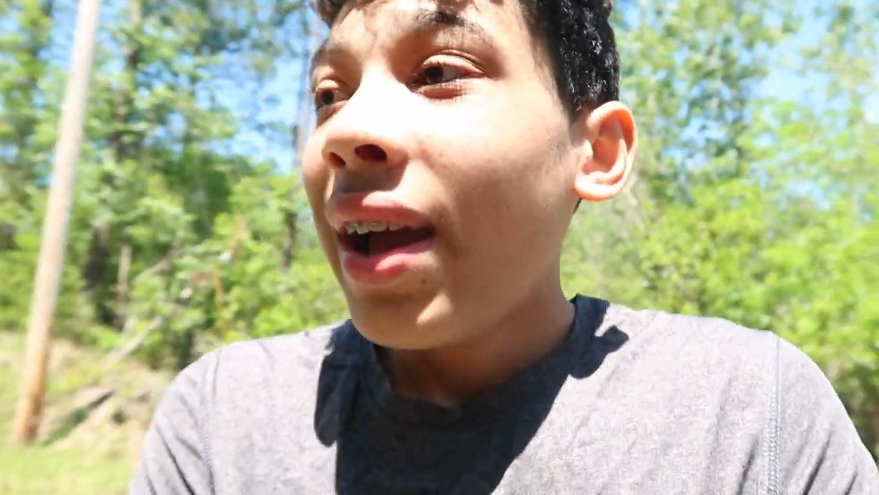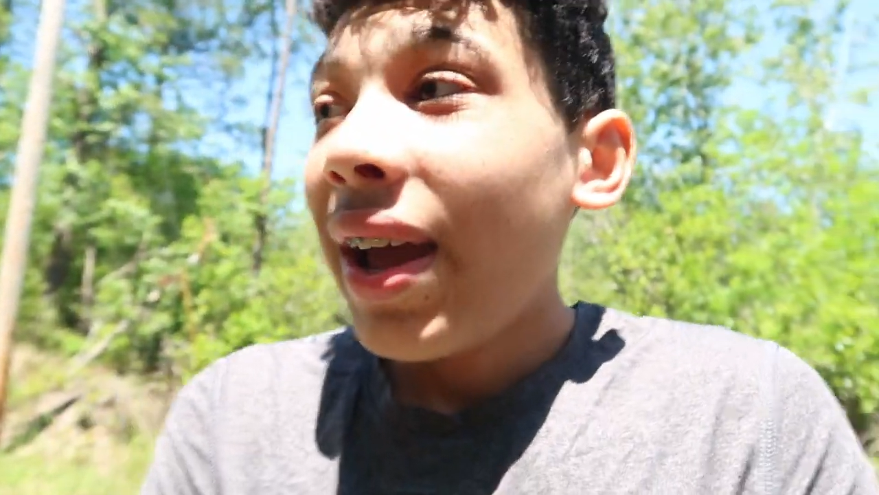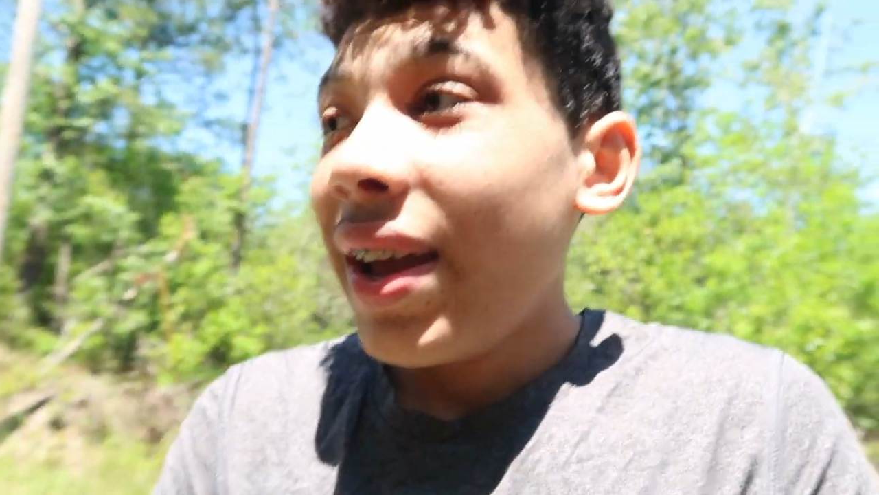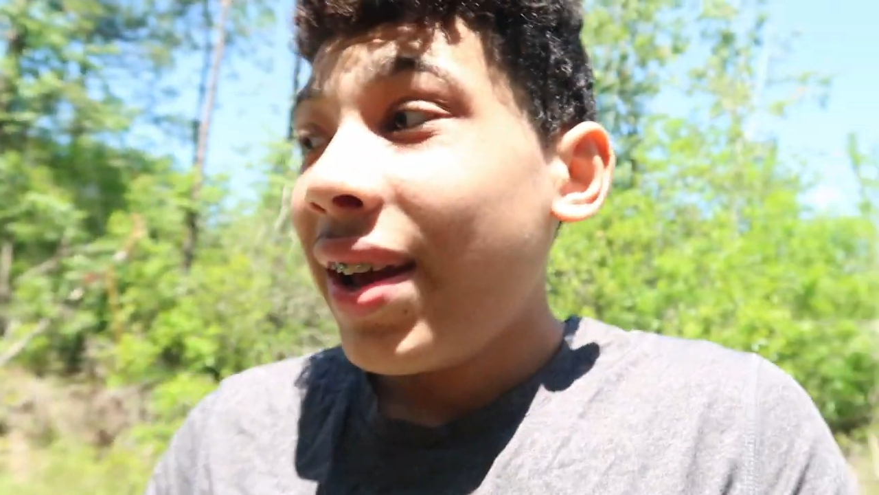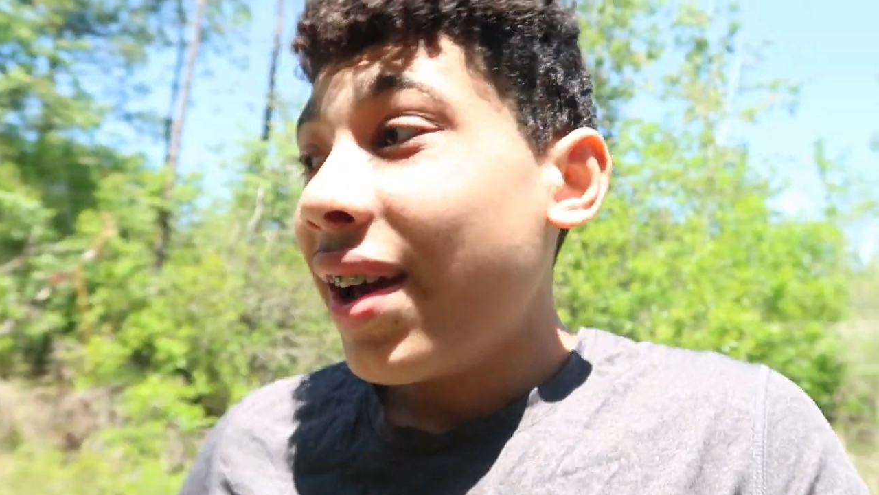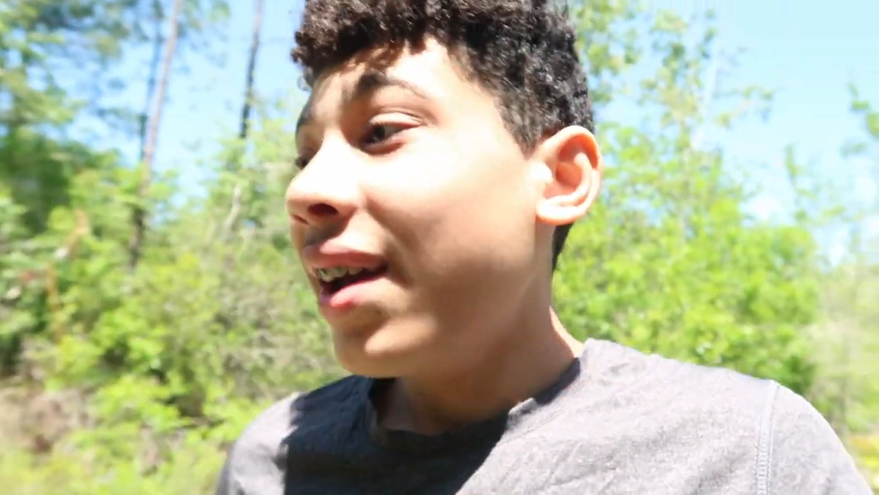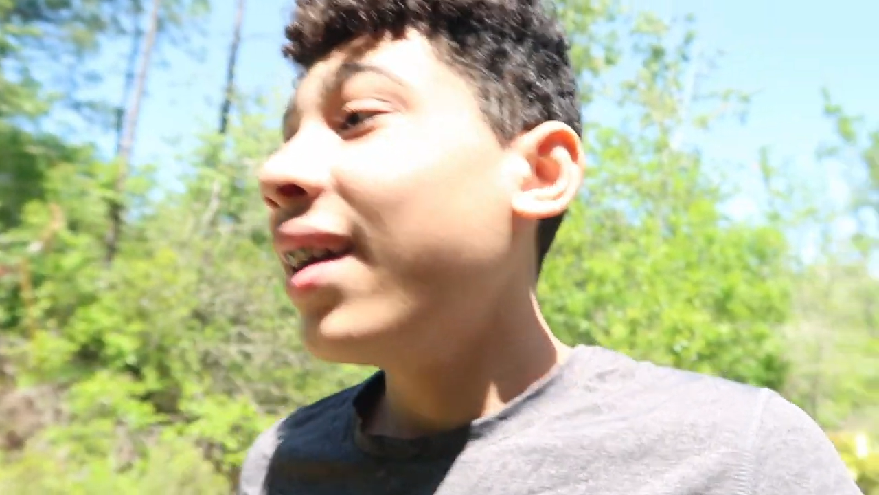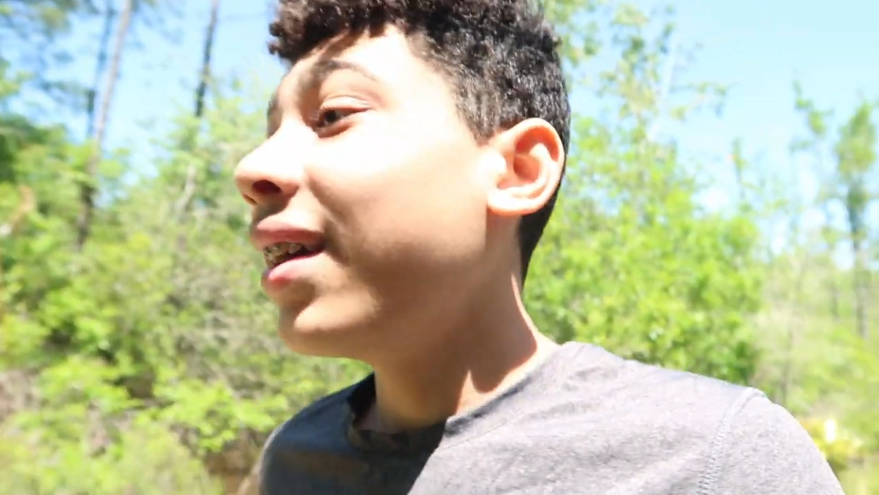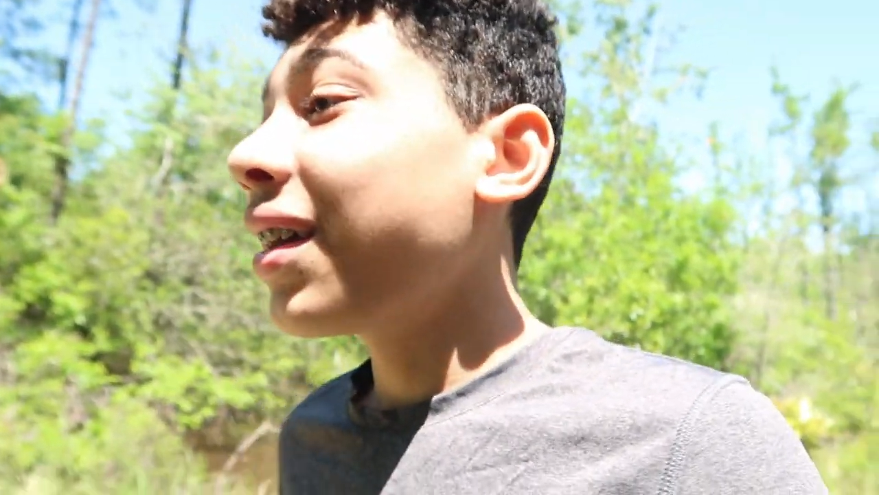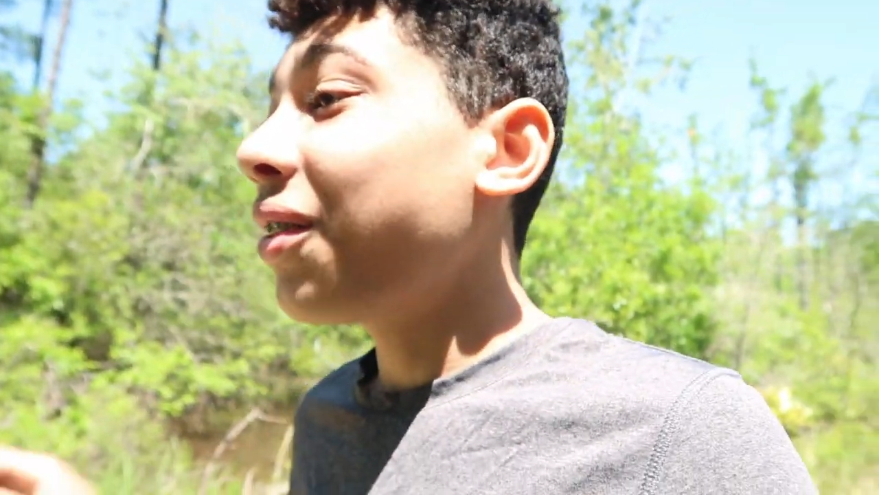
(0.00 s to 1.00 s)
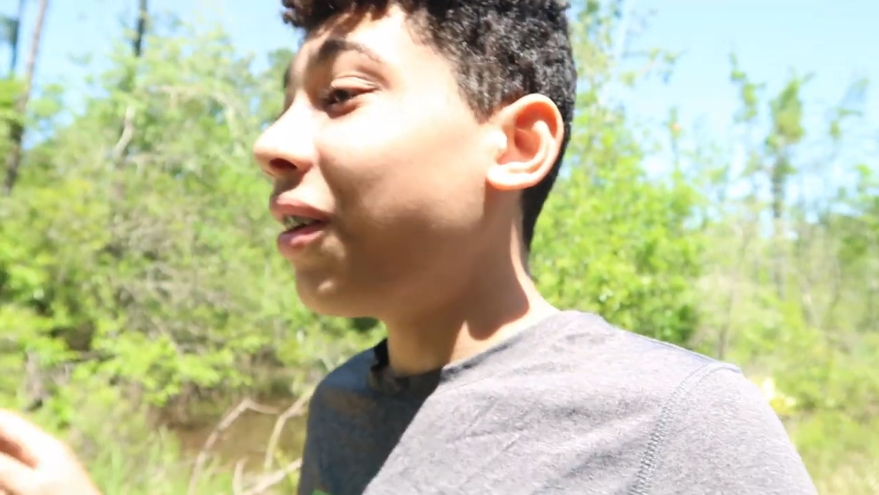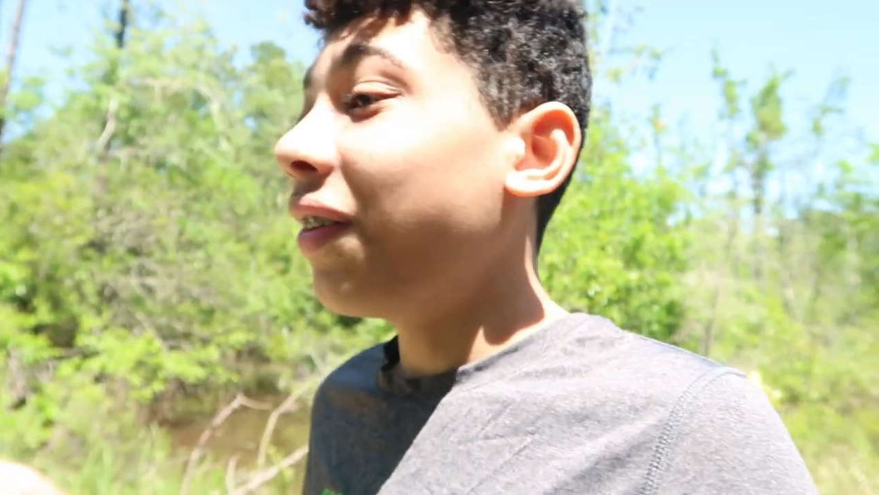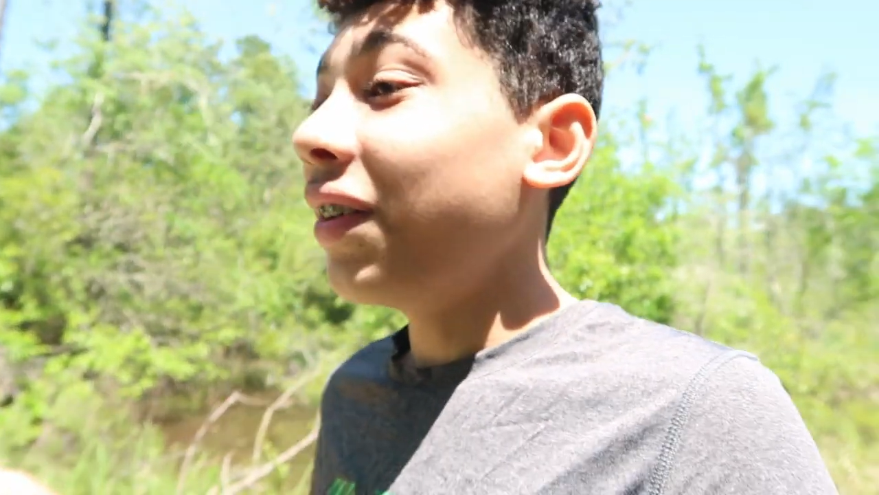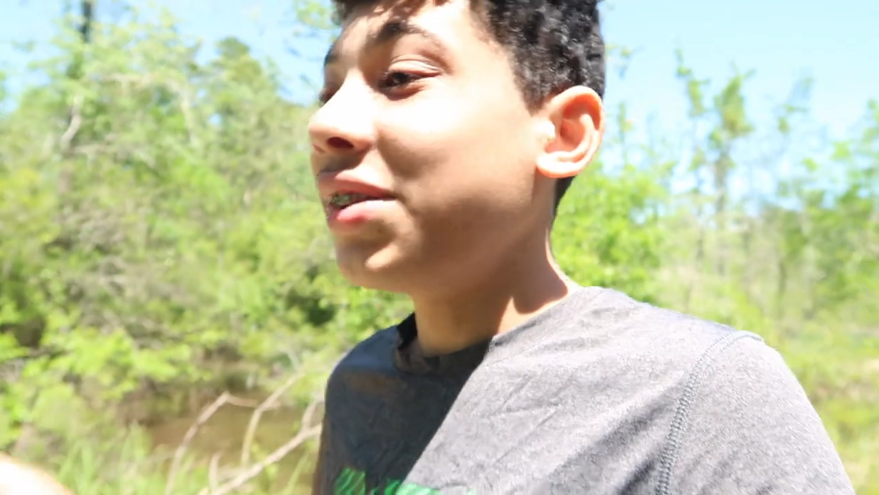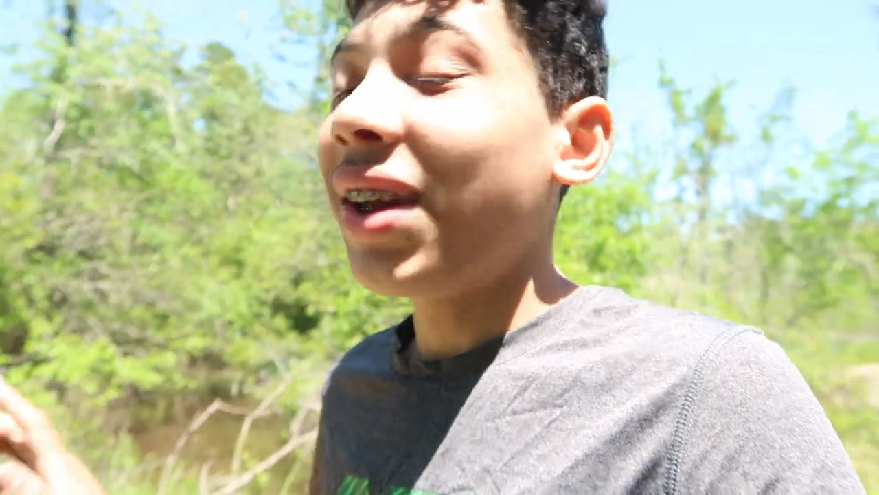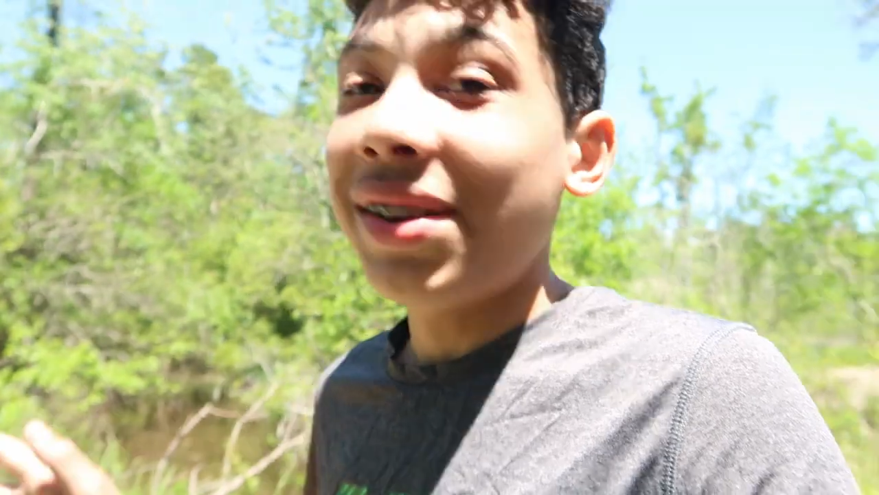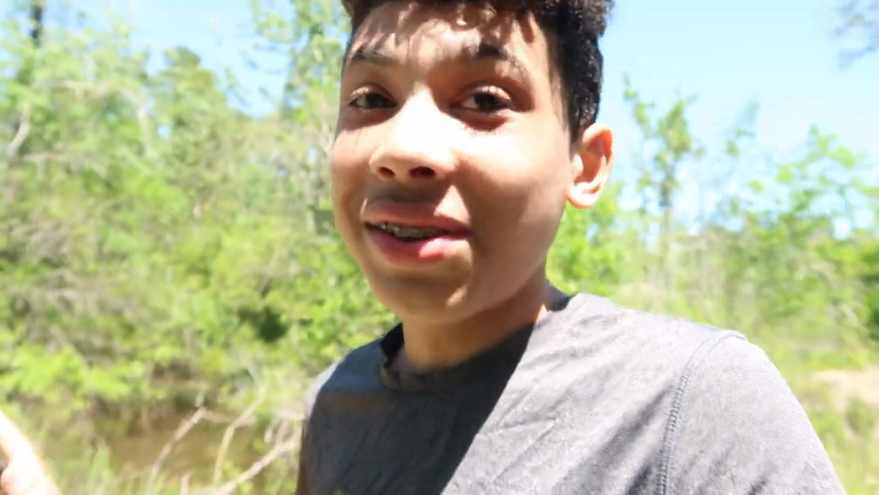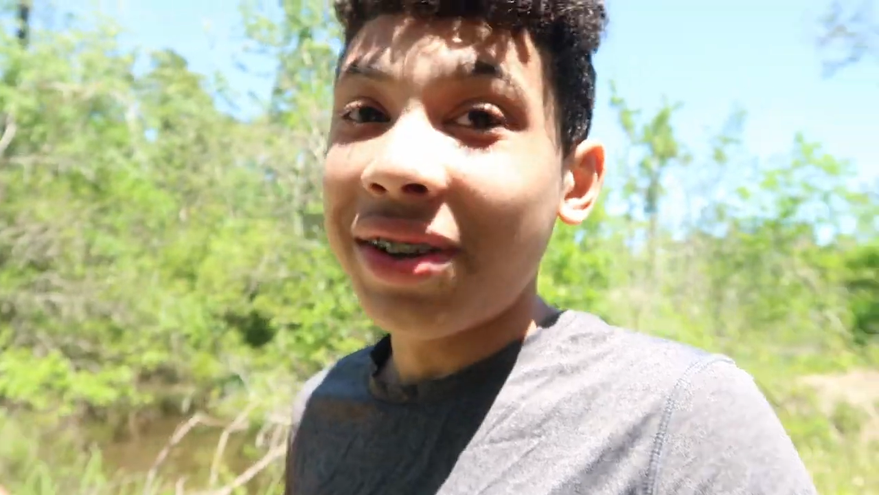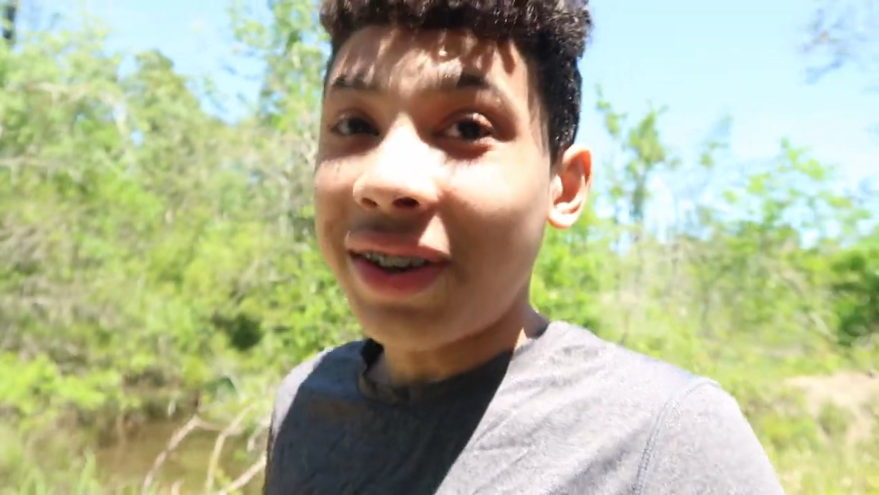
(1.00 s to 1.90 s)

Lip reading: a crawfish catching